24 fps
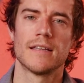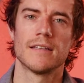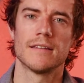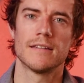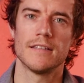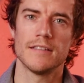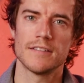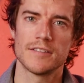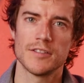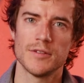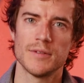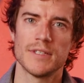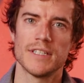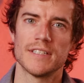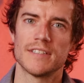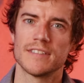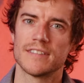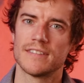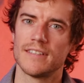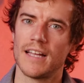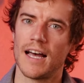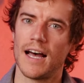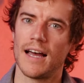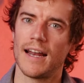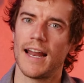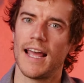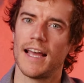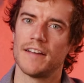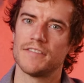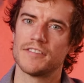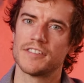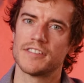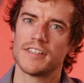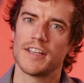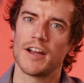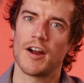this unit does not have
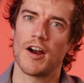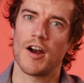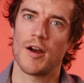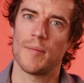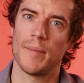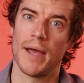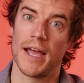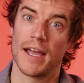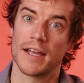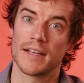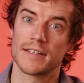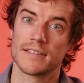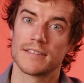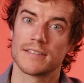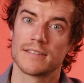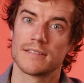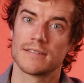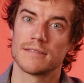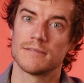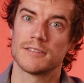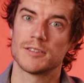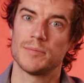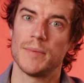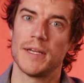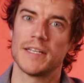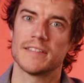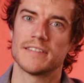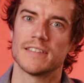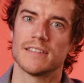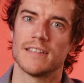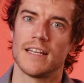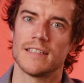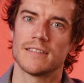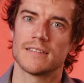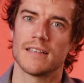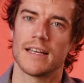CRMX, which makes it
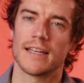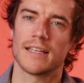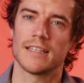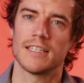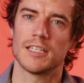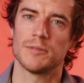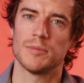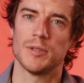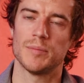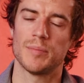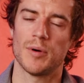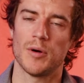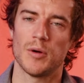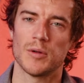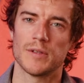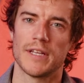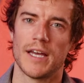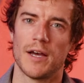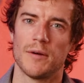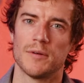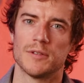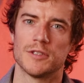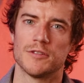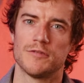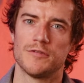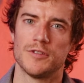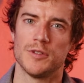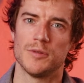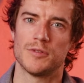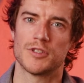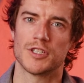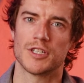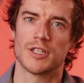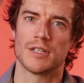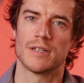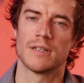less likely to be pulled out in the
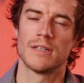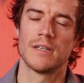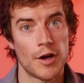future.